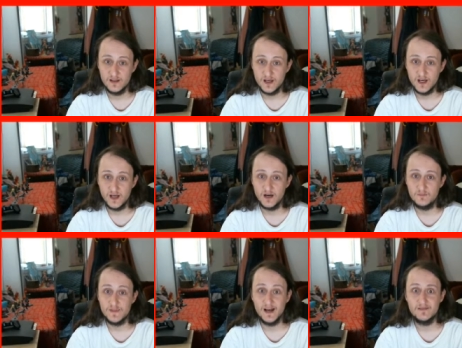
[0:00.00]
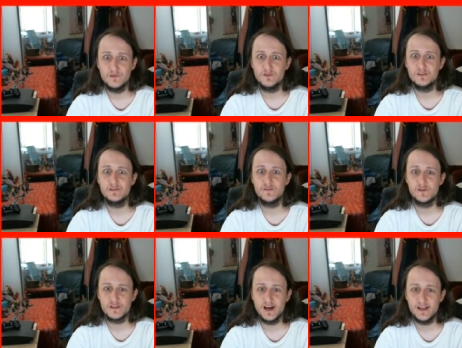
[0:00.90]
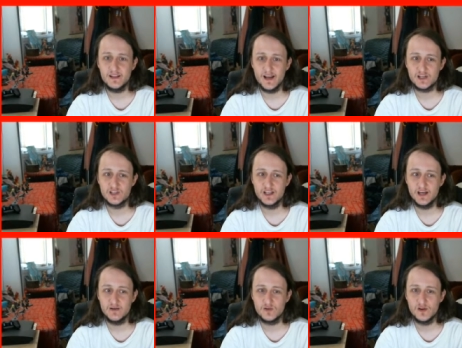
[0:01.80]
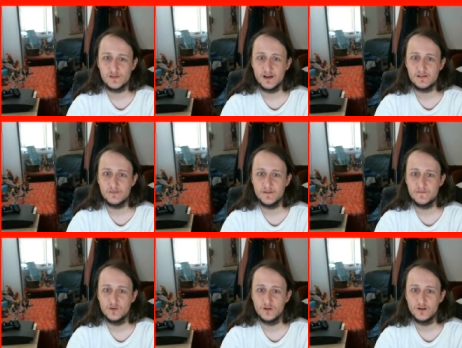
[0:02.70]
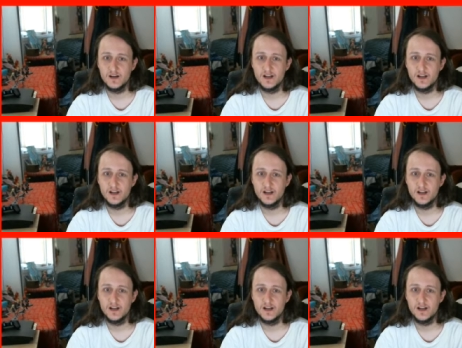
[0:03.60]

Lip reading: The first guy actually criticized me for